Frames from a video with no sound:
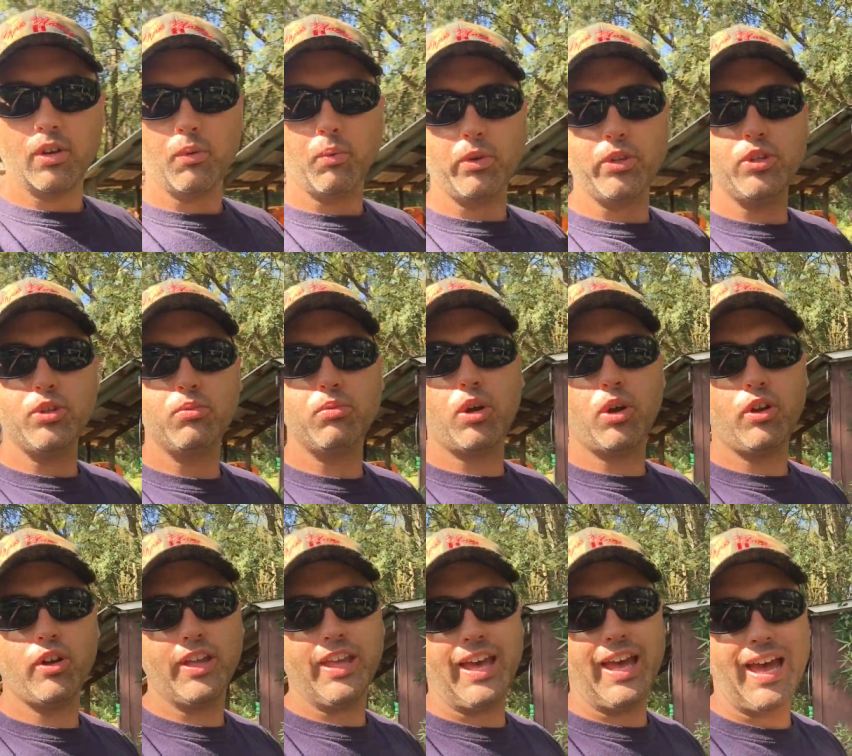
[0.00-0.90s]
when you
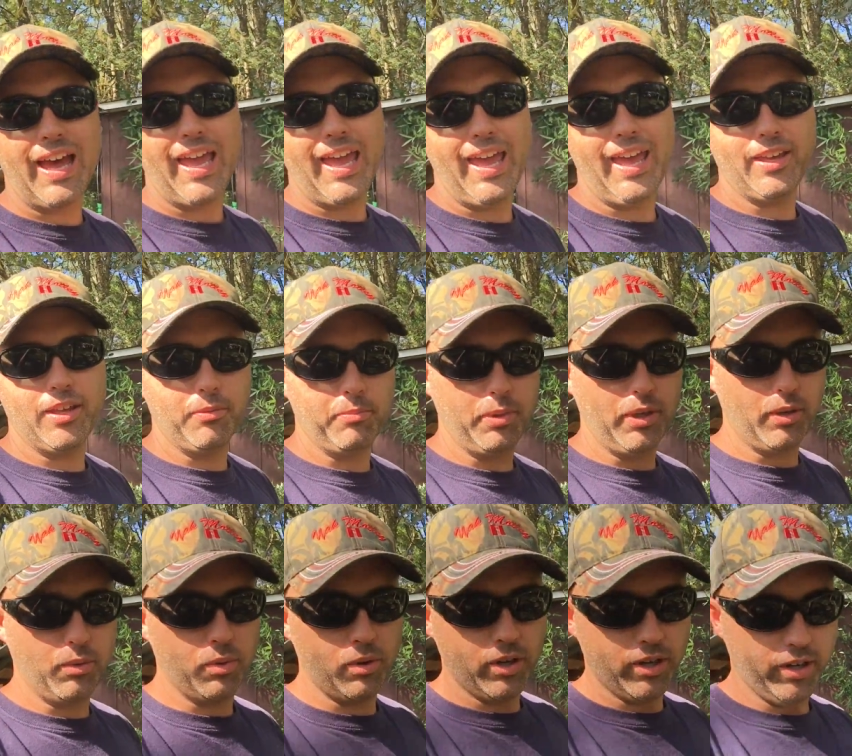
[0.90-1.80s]
roll a kayak in
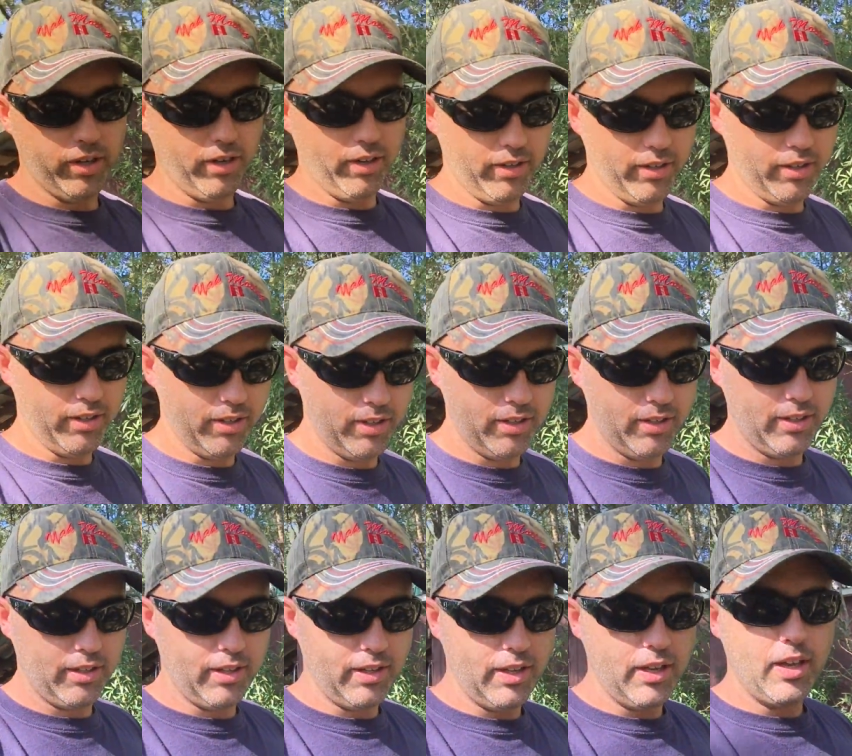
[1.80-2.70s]
big water
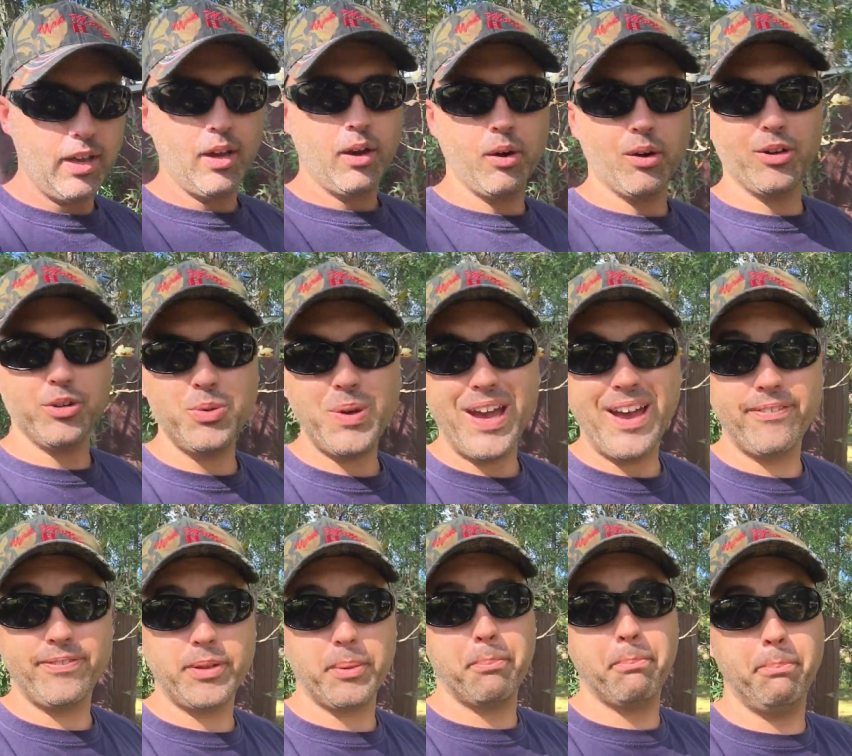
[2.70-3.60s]
or you
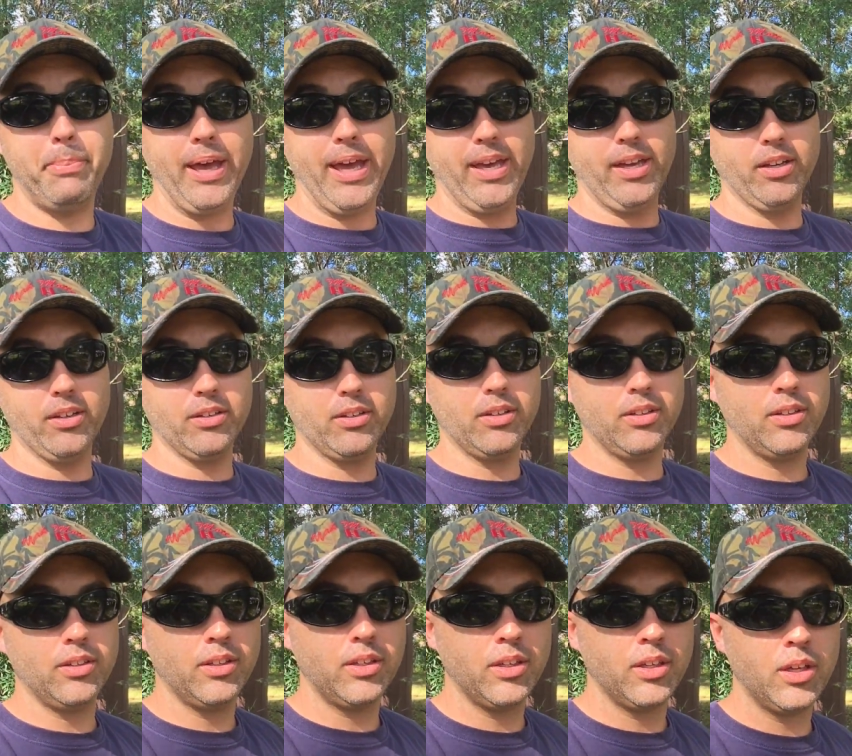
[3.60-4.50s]
have to bail
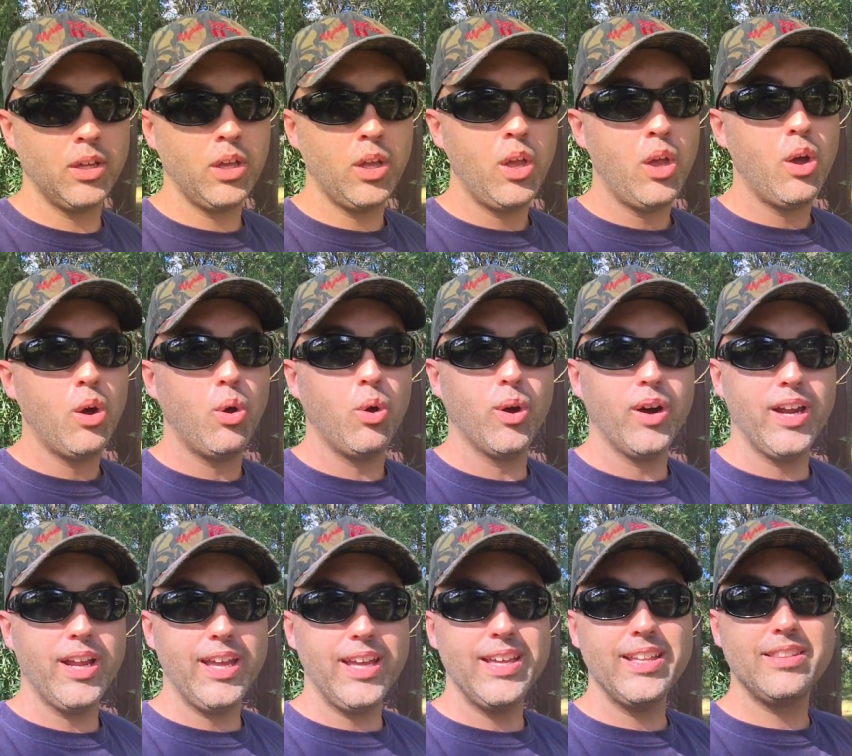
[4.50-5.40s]
or
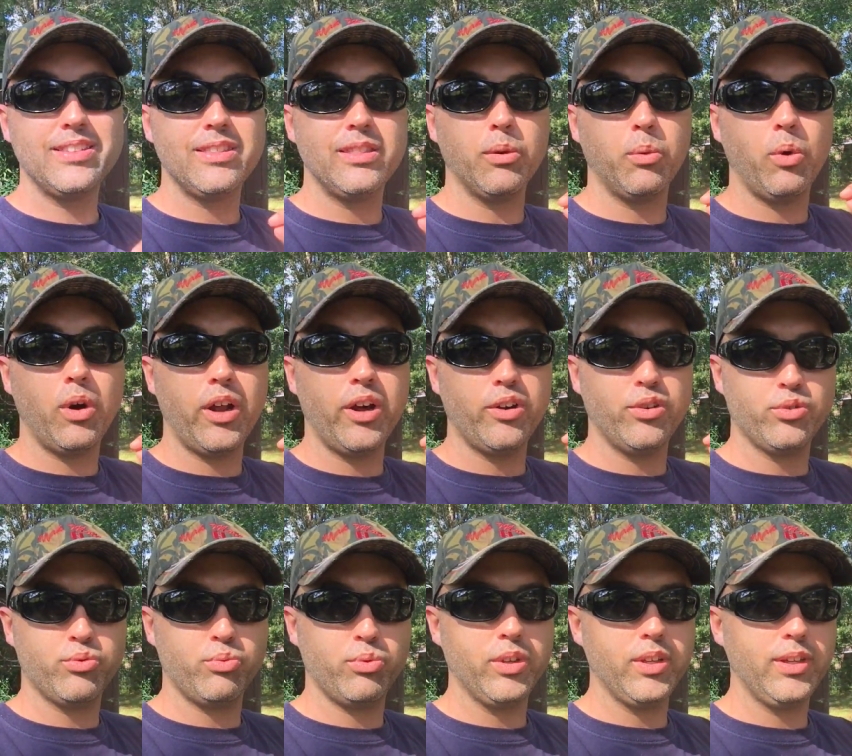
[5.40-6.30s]
it's the water
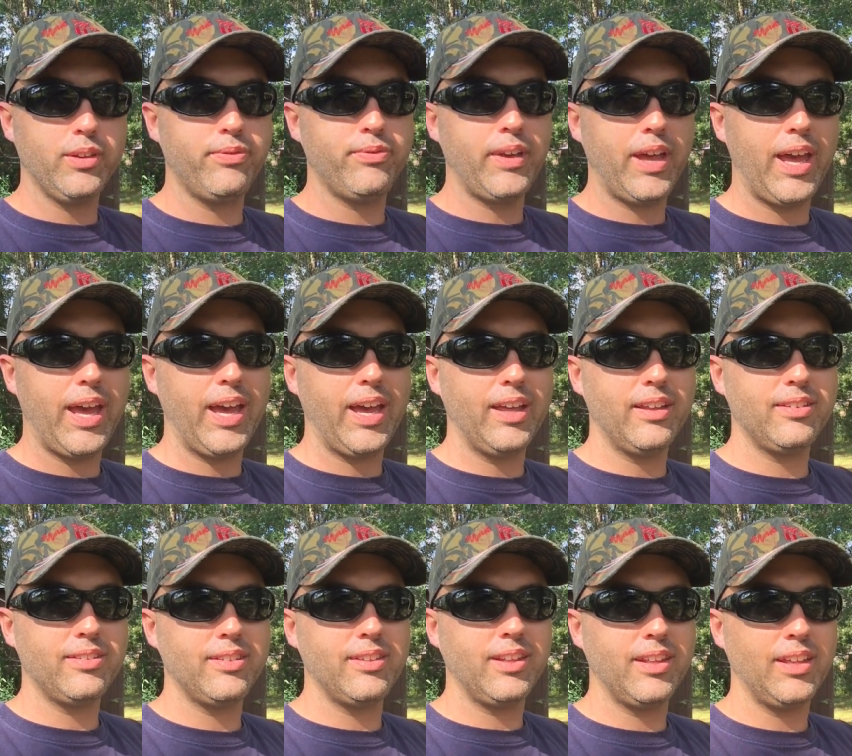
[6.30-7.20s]
is really
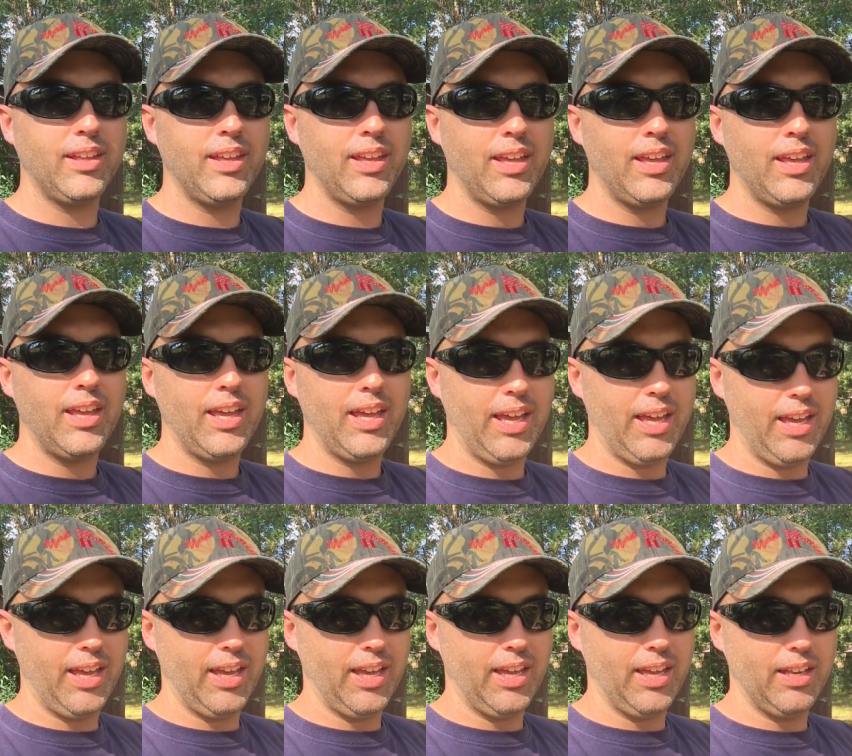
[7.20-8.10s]
fast
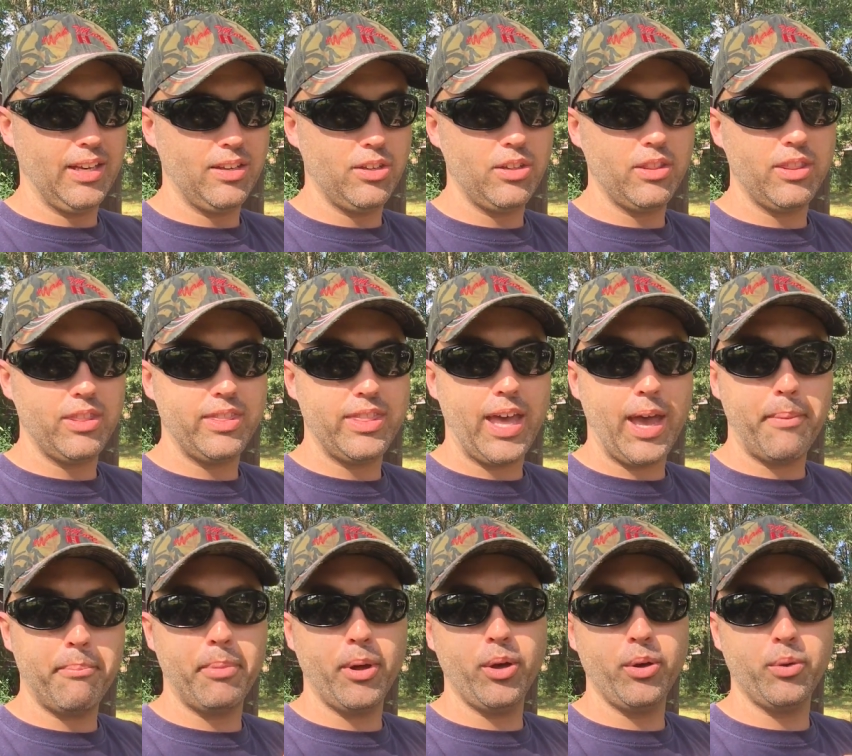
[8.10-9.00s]
and
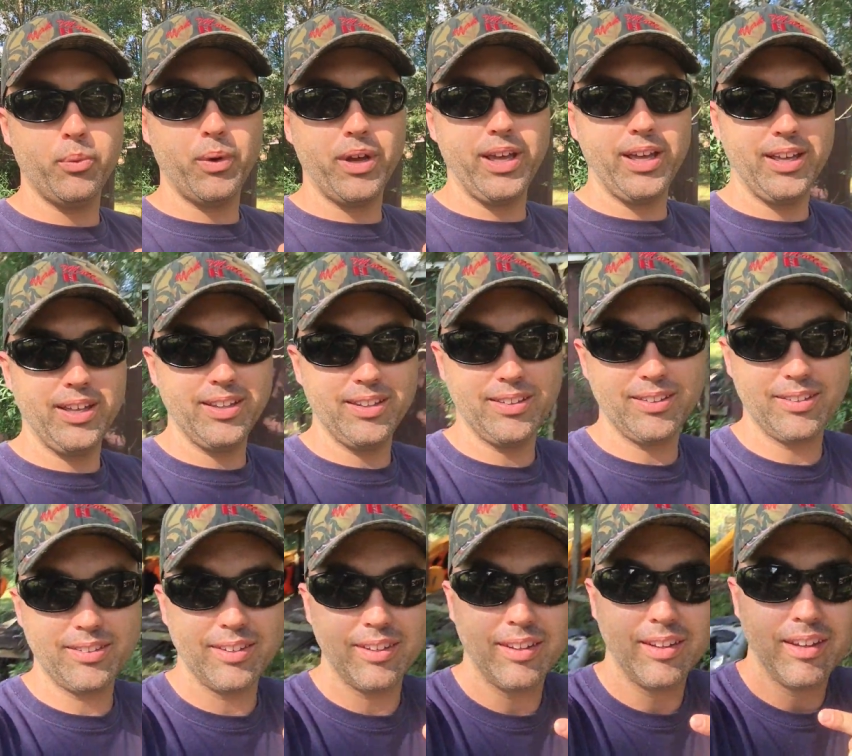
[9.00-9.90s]
that boat
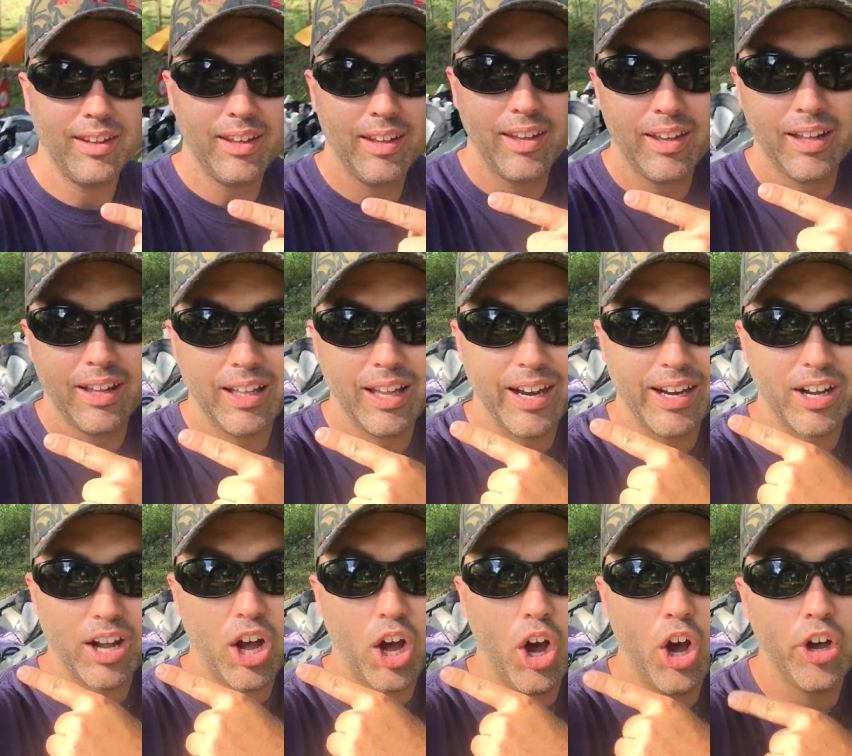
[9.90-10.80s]
weighs
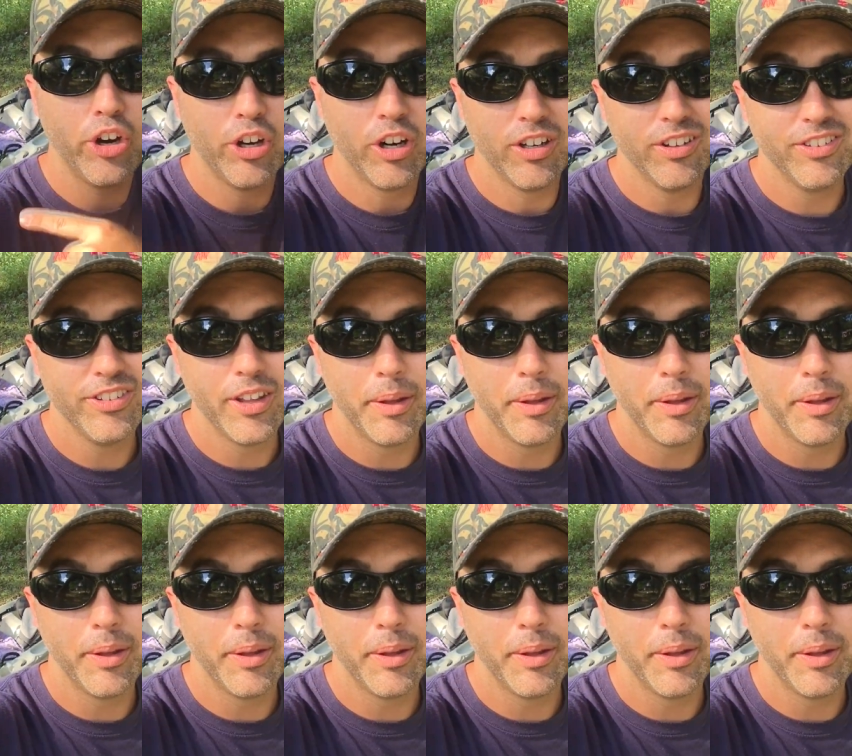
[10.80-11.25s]
like a hundred and